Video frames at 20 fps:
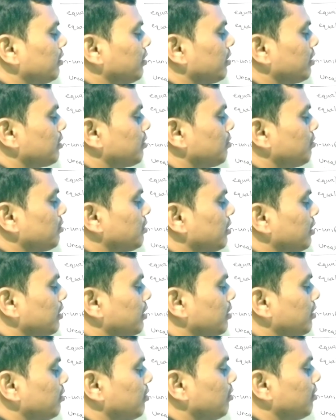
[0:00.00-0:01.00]
Next 2
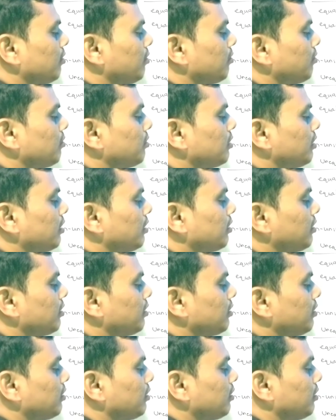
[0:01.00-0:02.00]
seconds it will go to that
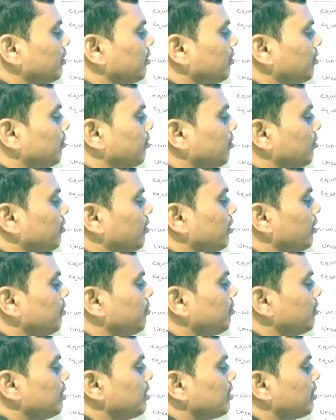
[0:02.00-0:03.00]

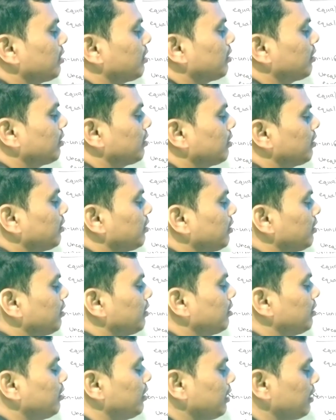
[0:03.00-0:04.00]
5 meter,
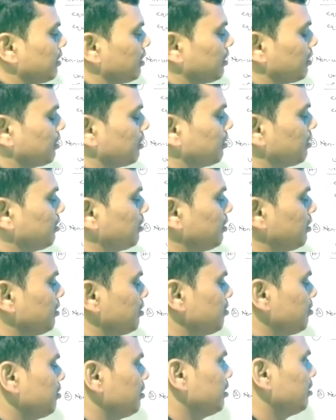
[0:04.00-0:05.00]
like that.
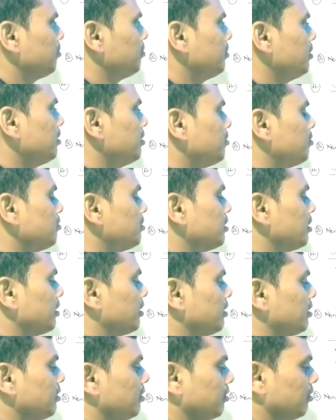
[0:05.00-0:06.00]
So in every 2
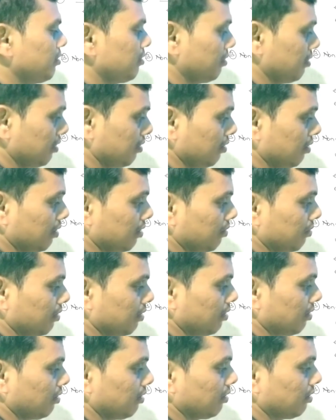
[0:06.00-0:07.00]
seconds it will
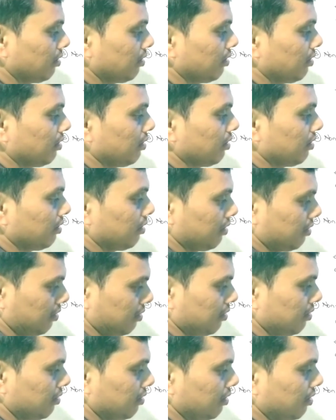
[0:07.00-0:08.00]
cover
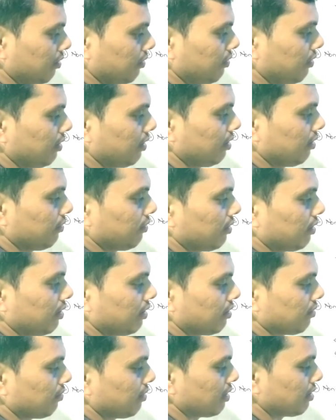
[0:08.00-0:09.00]
the different
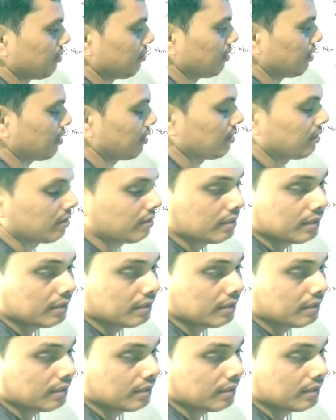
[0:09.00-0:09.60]
displacement.